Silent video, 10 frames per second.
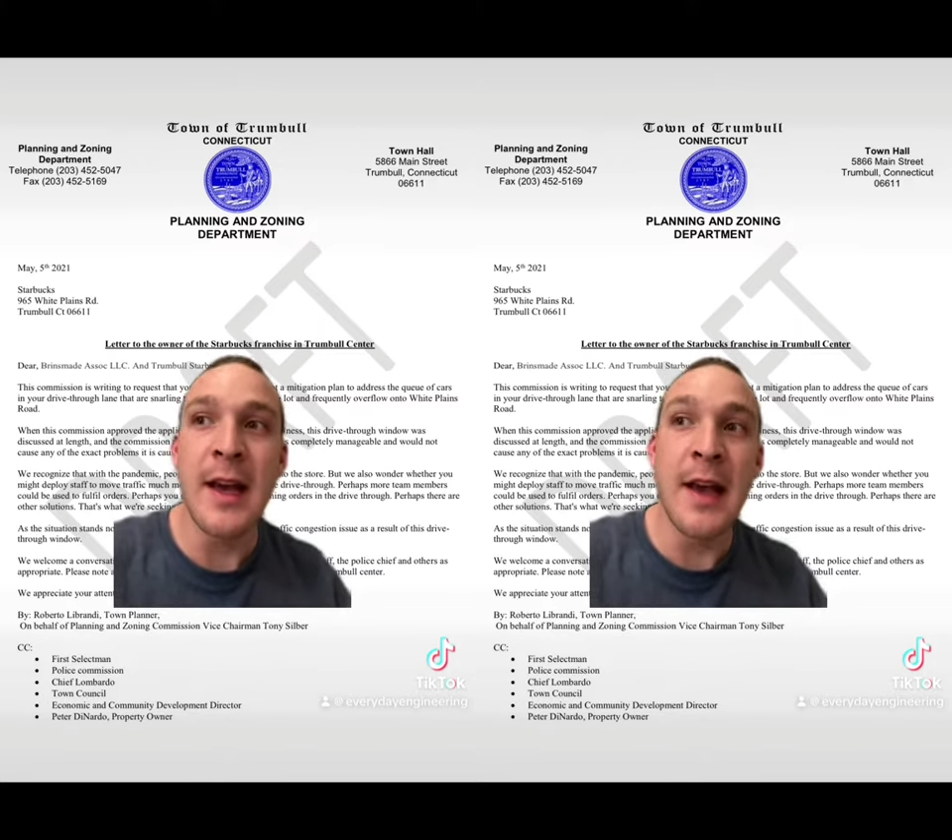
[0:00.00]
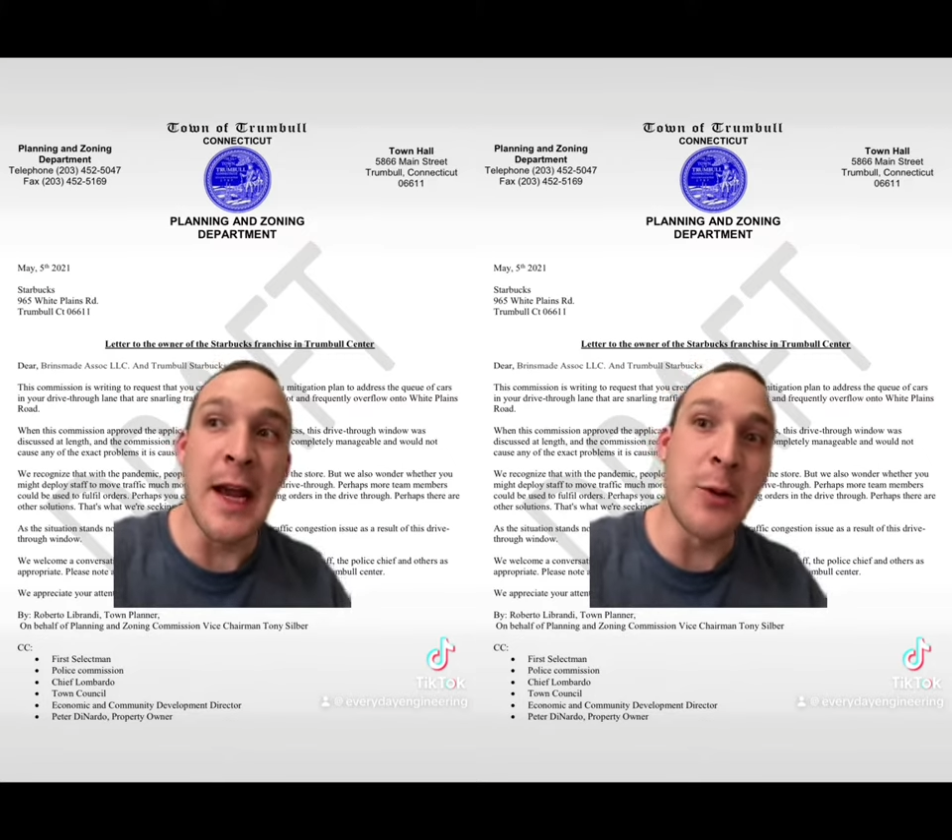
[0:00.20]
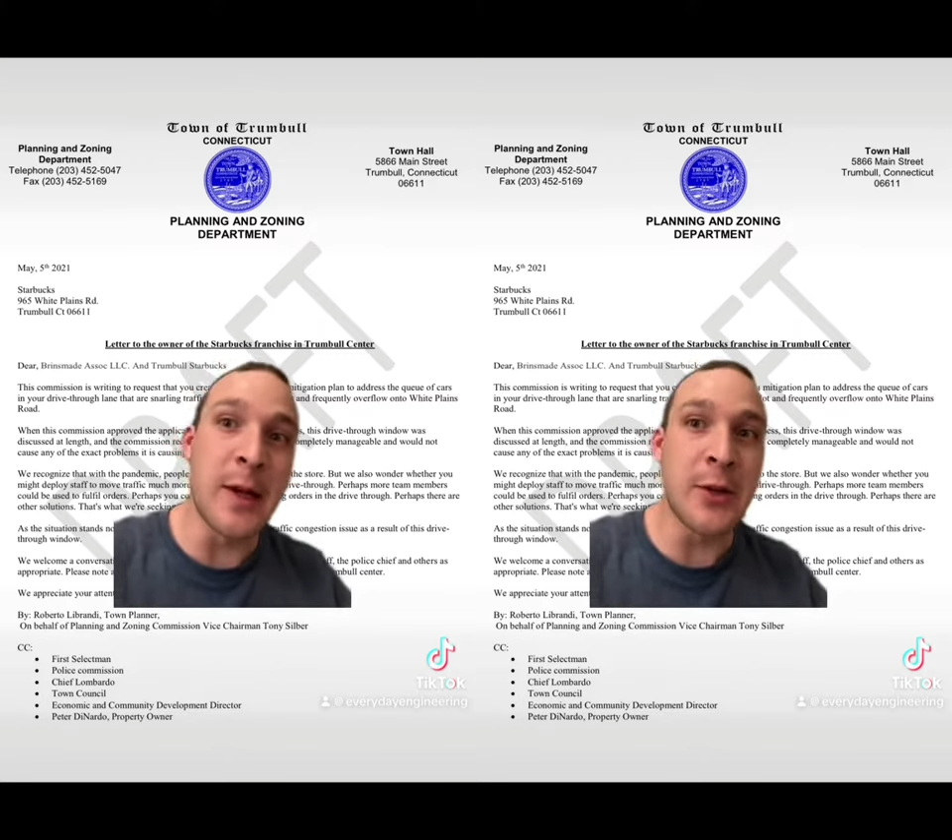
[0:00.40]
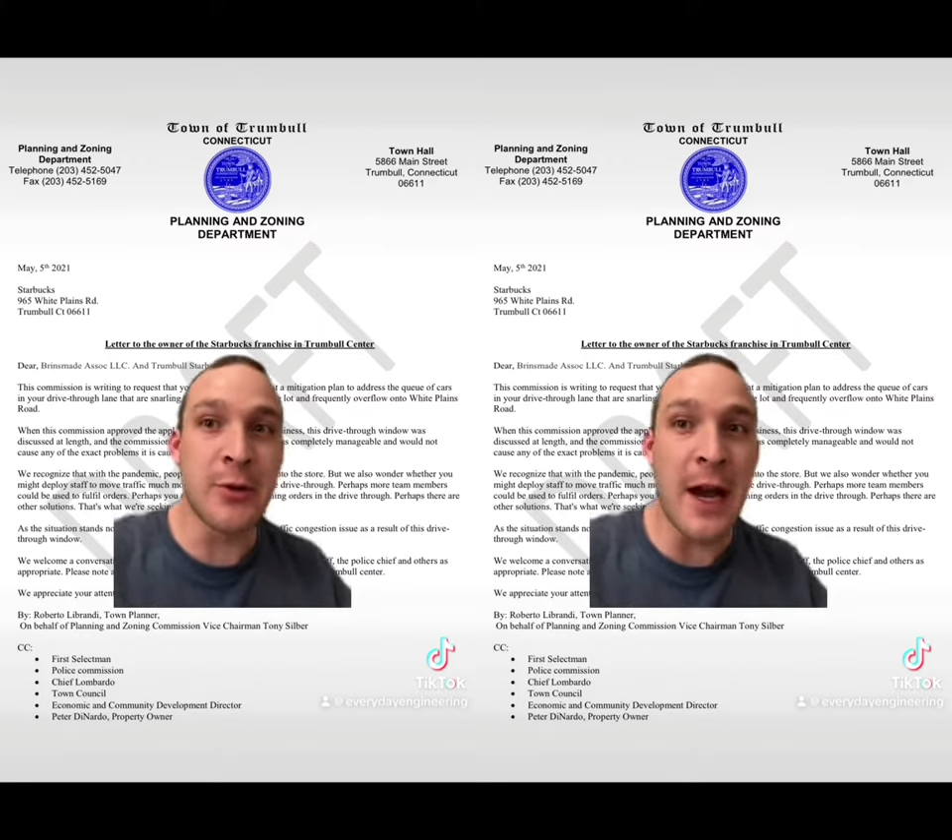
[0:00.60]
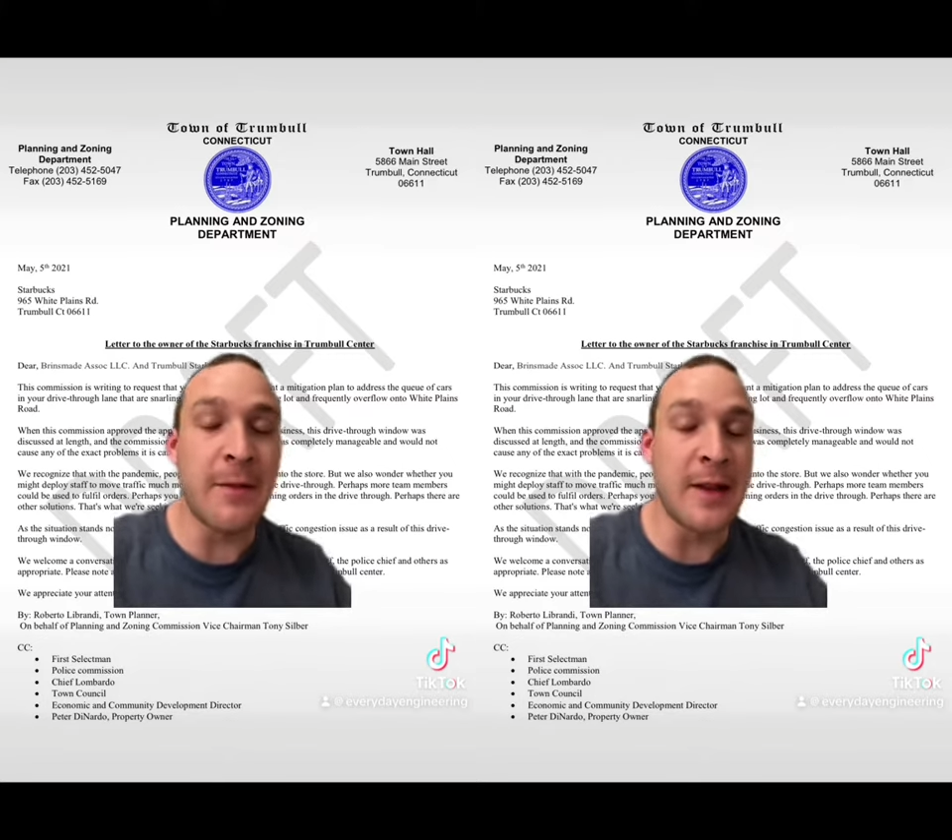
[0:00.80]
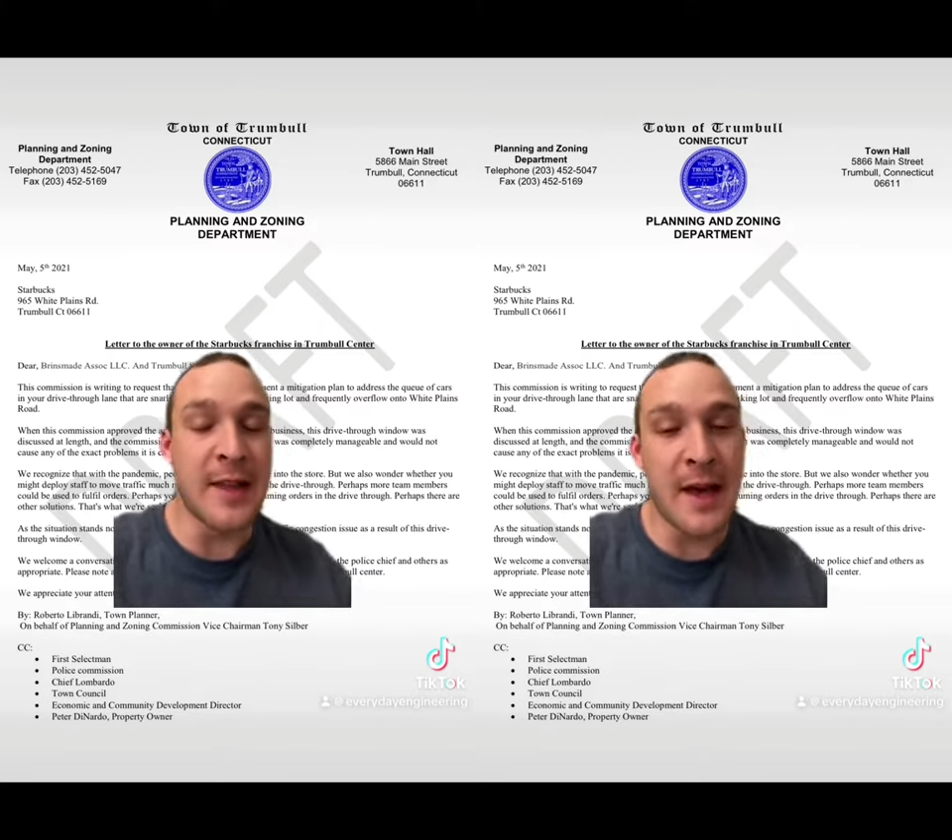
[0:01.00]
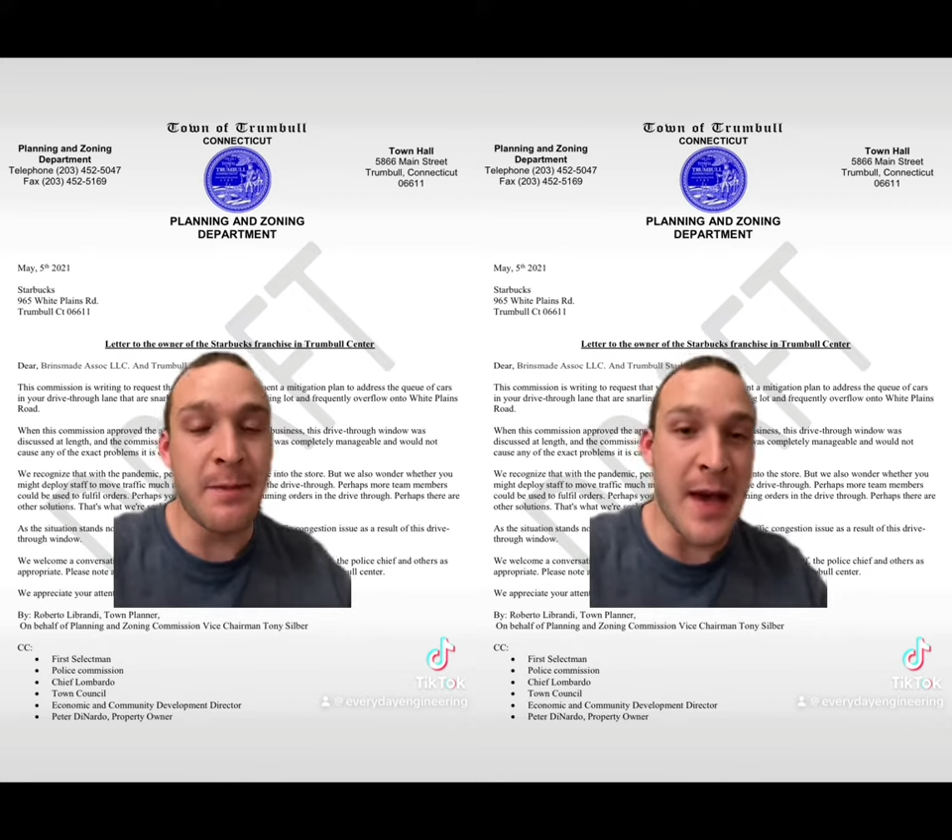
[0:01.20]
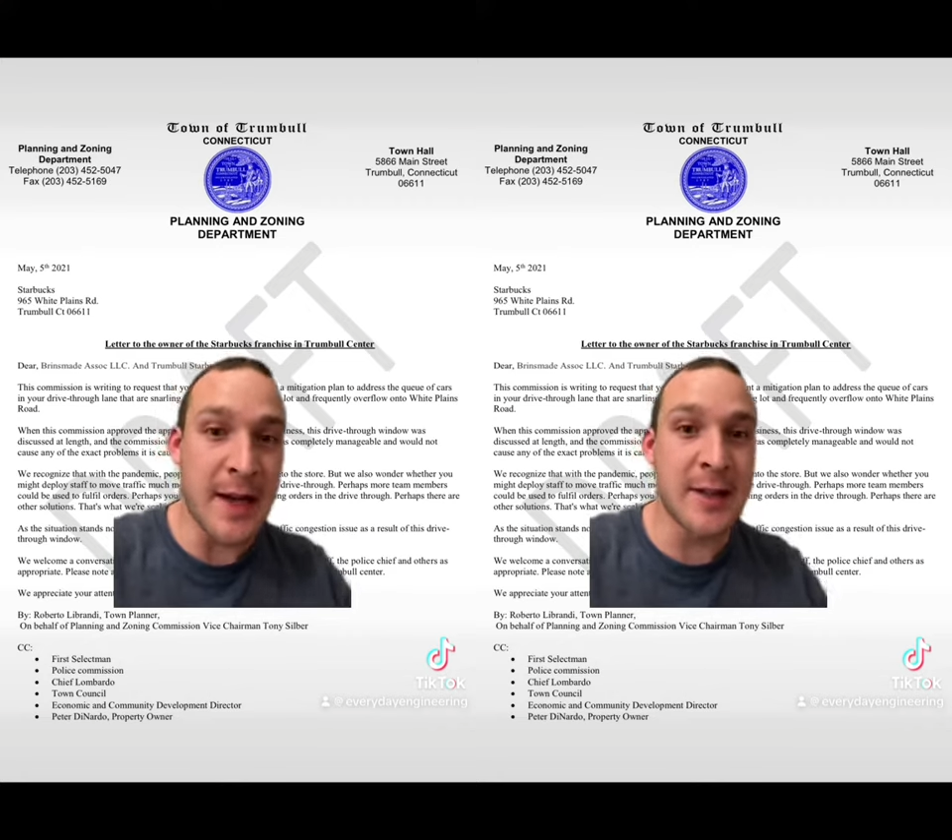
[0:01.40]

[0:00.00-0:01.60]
and you get traffic that backs